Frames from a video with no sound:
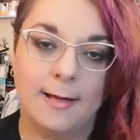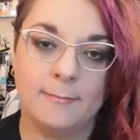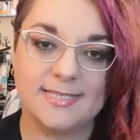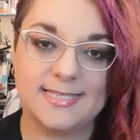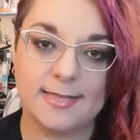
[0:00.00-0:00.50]

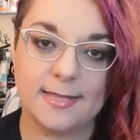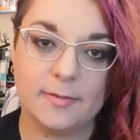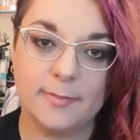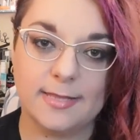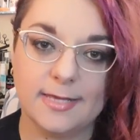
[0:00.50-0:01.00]
I'm still a
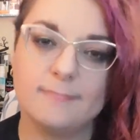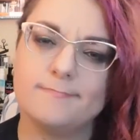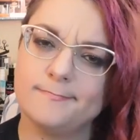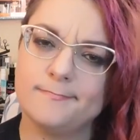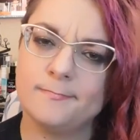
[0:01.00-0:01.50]
little bit like,
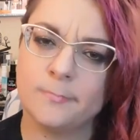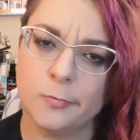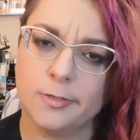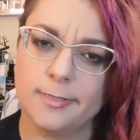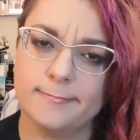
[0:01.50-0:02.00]

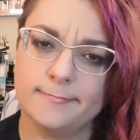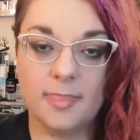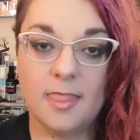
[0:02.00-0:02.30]
really?